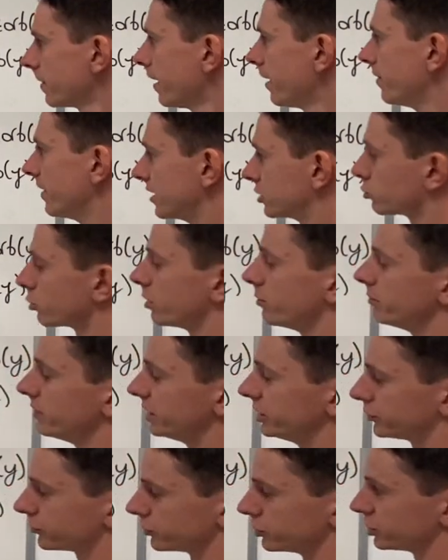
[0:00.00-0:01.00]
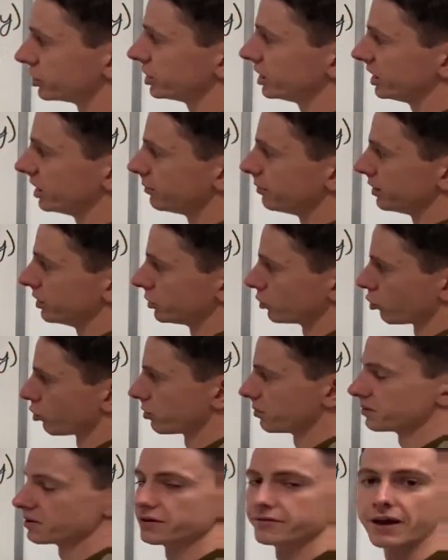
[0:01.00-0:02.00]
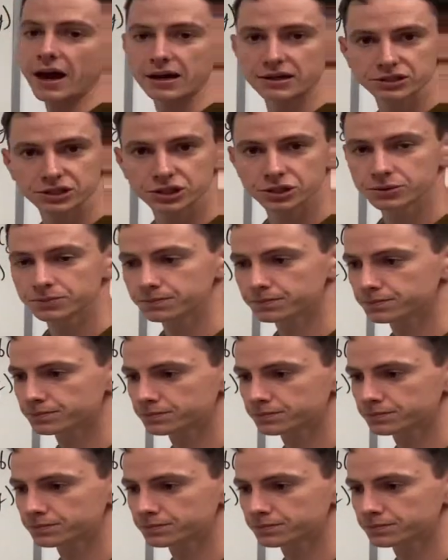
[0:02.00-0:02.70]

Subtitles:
That's what it means for Z to be in the orbit of X.